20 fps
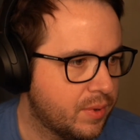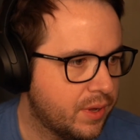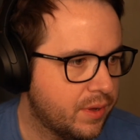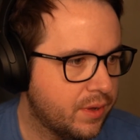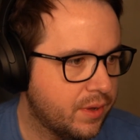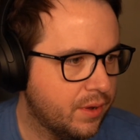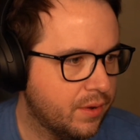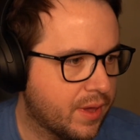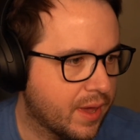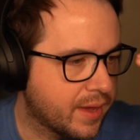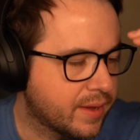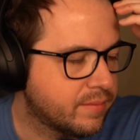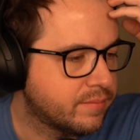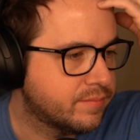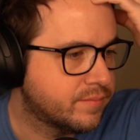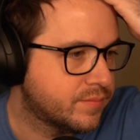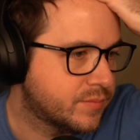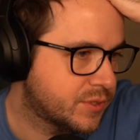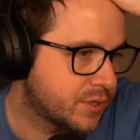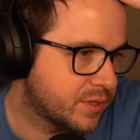Okay,
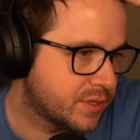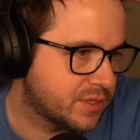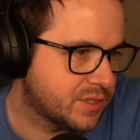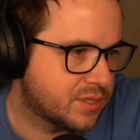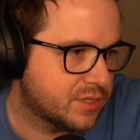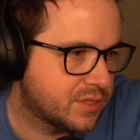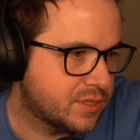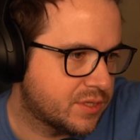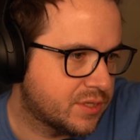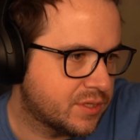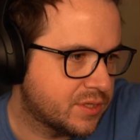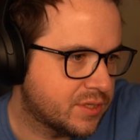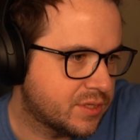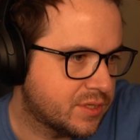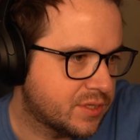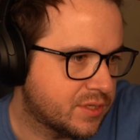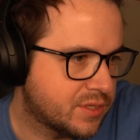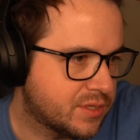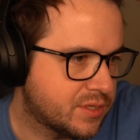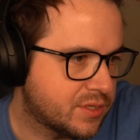so this is
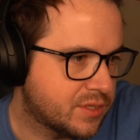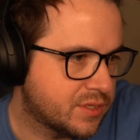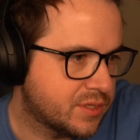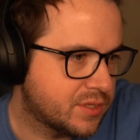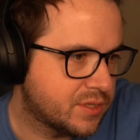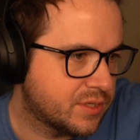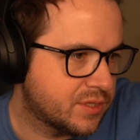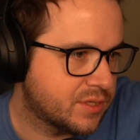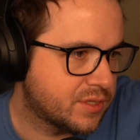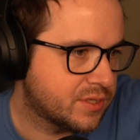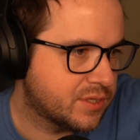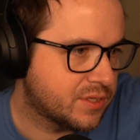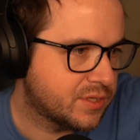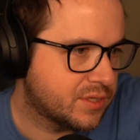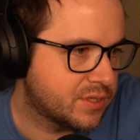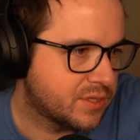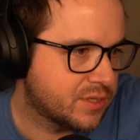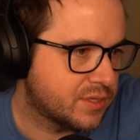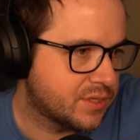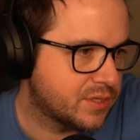new for me. I mean, I
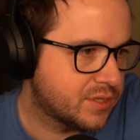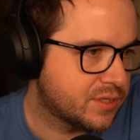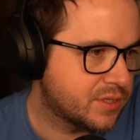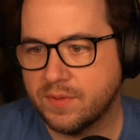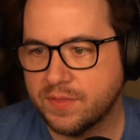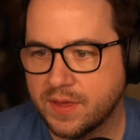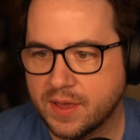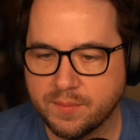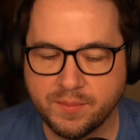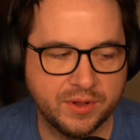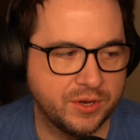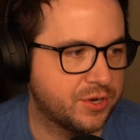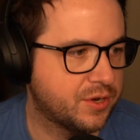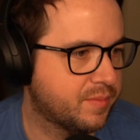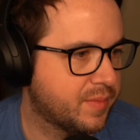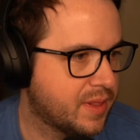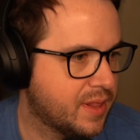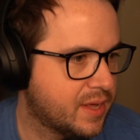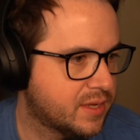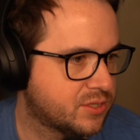think I mentioned in
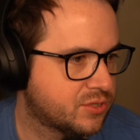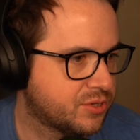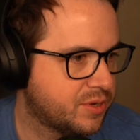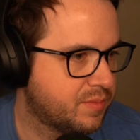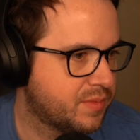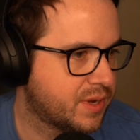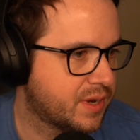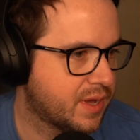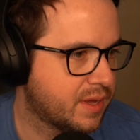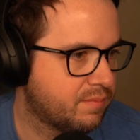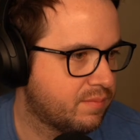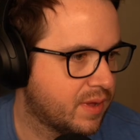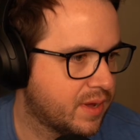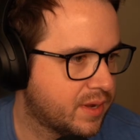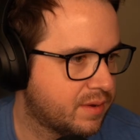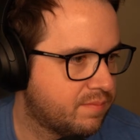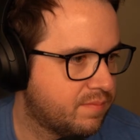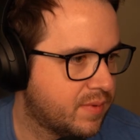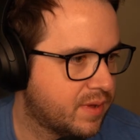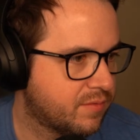my last stream that
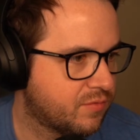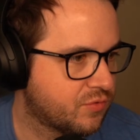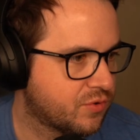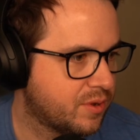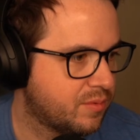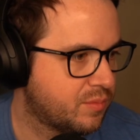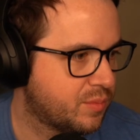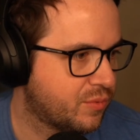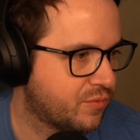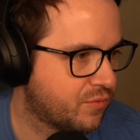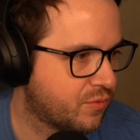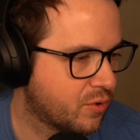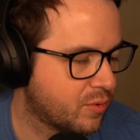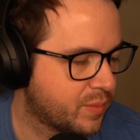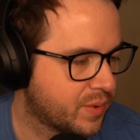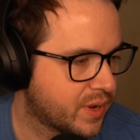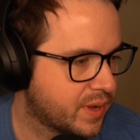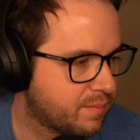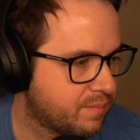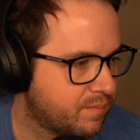I've streamed before,
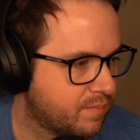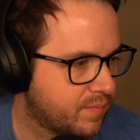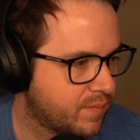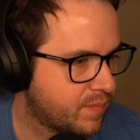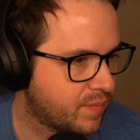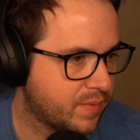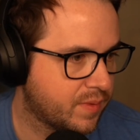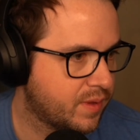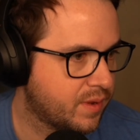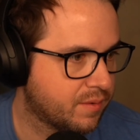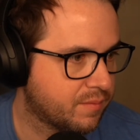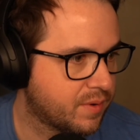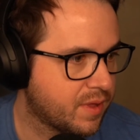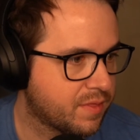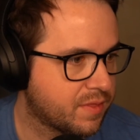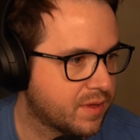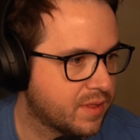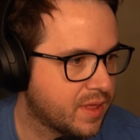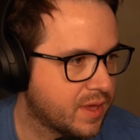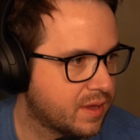but
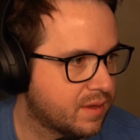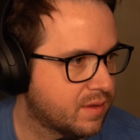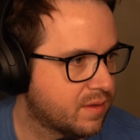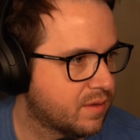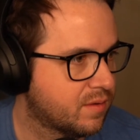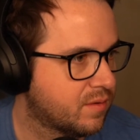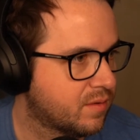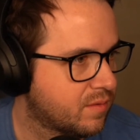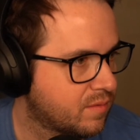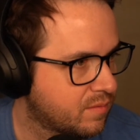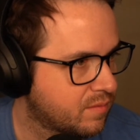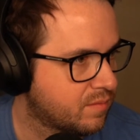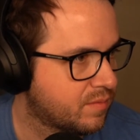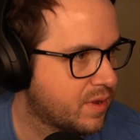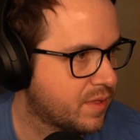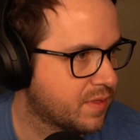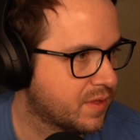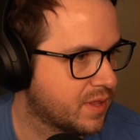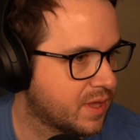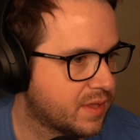nothing
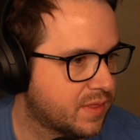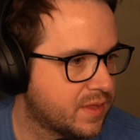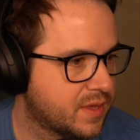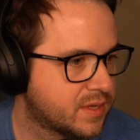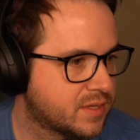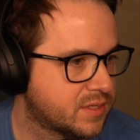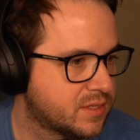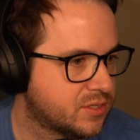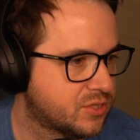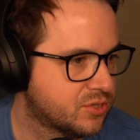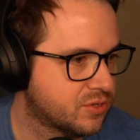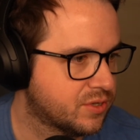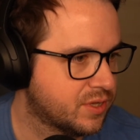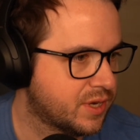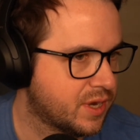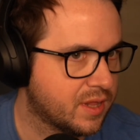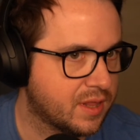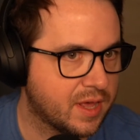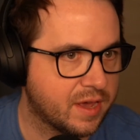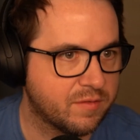like this, and certainly
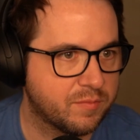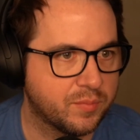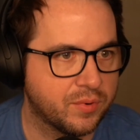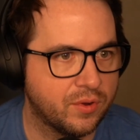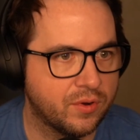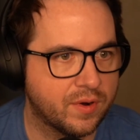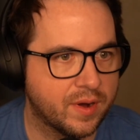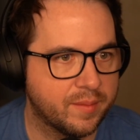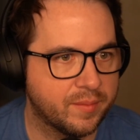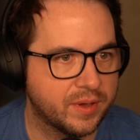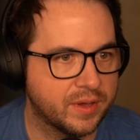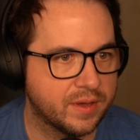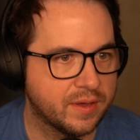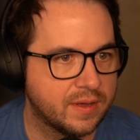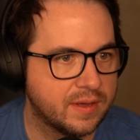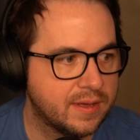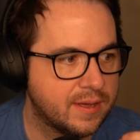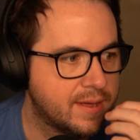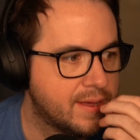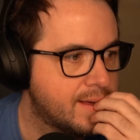not live programming.
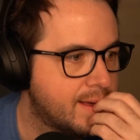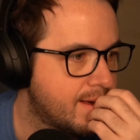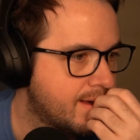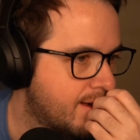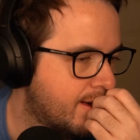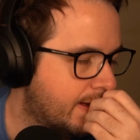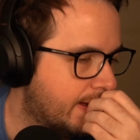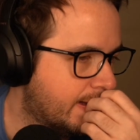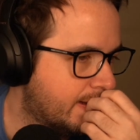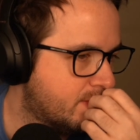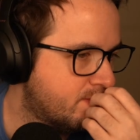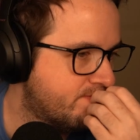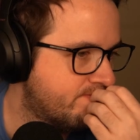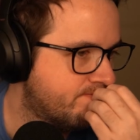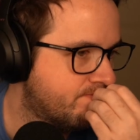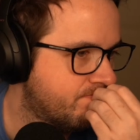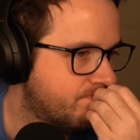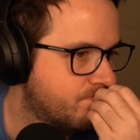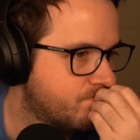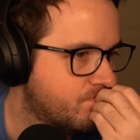
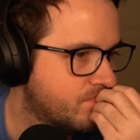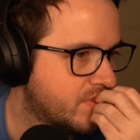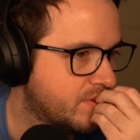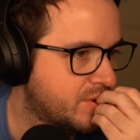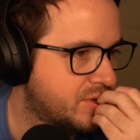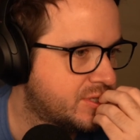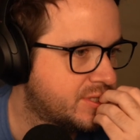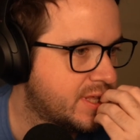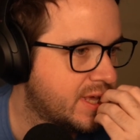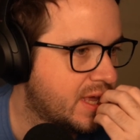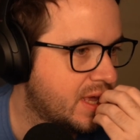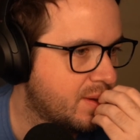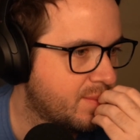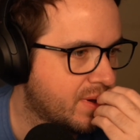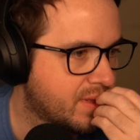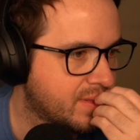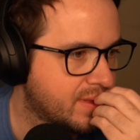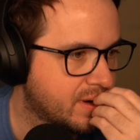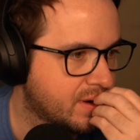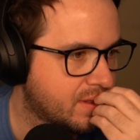But just thinking
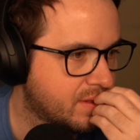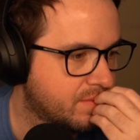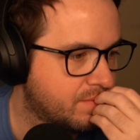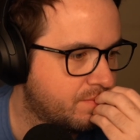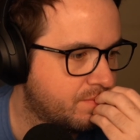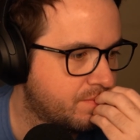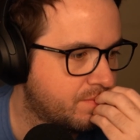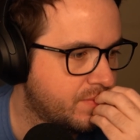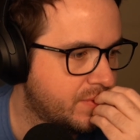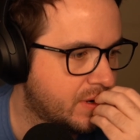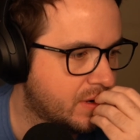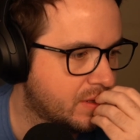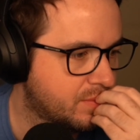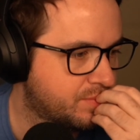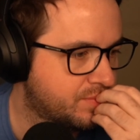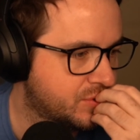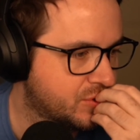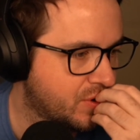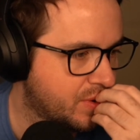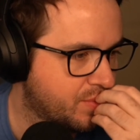about little
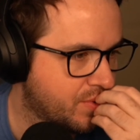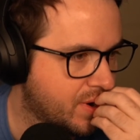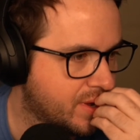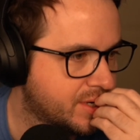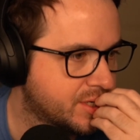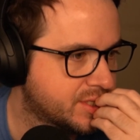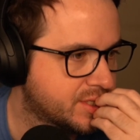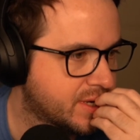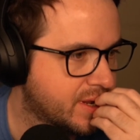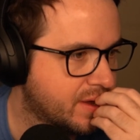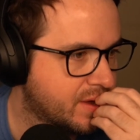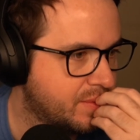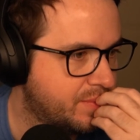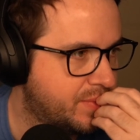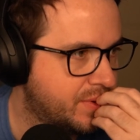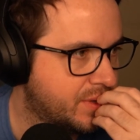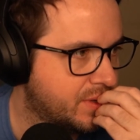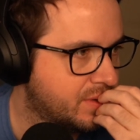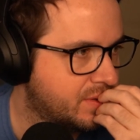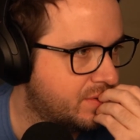toy projects that I could
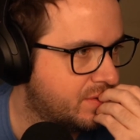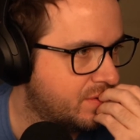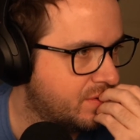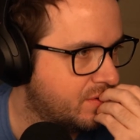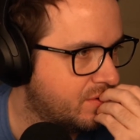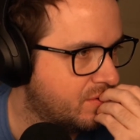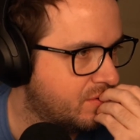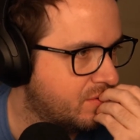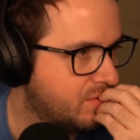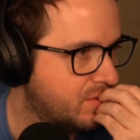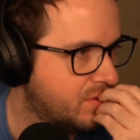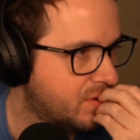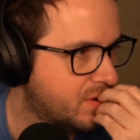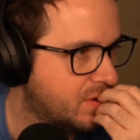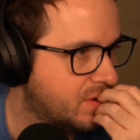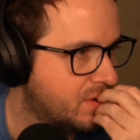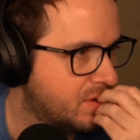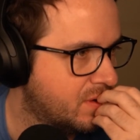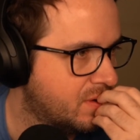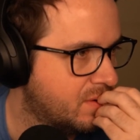build to
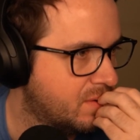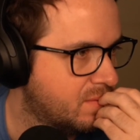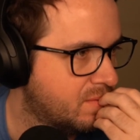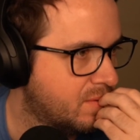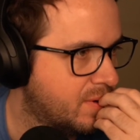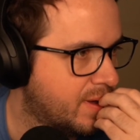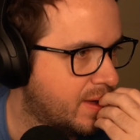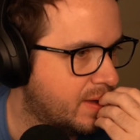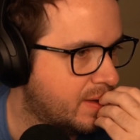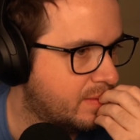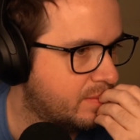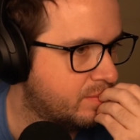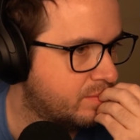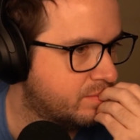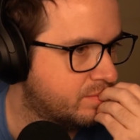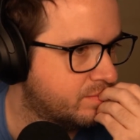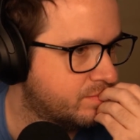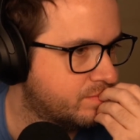um,